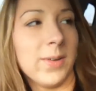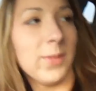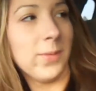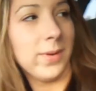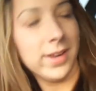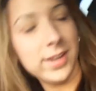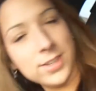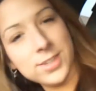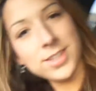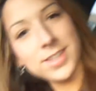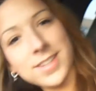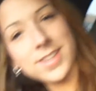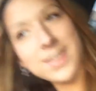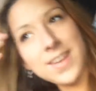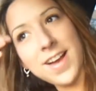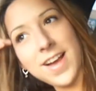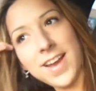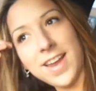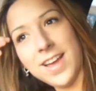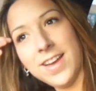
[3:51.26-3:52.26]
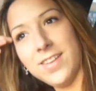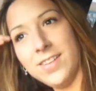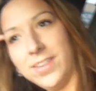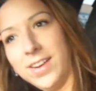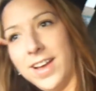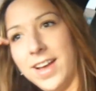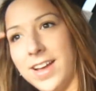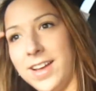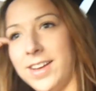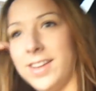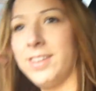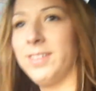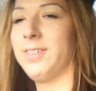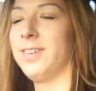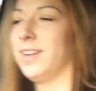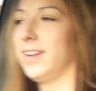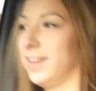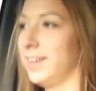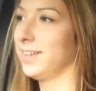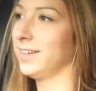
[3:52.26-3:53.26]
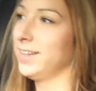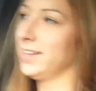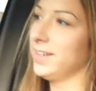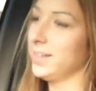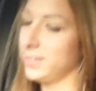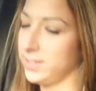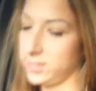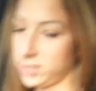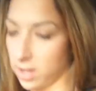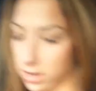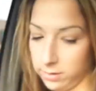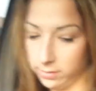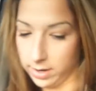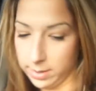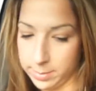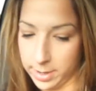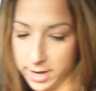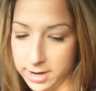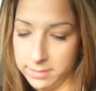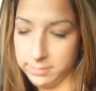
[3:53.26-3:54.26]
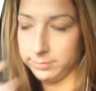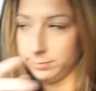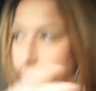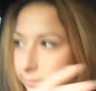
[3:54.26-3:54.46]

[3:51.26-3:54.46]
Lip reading: we just got out of Dollarama.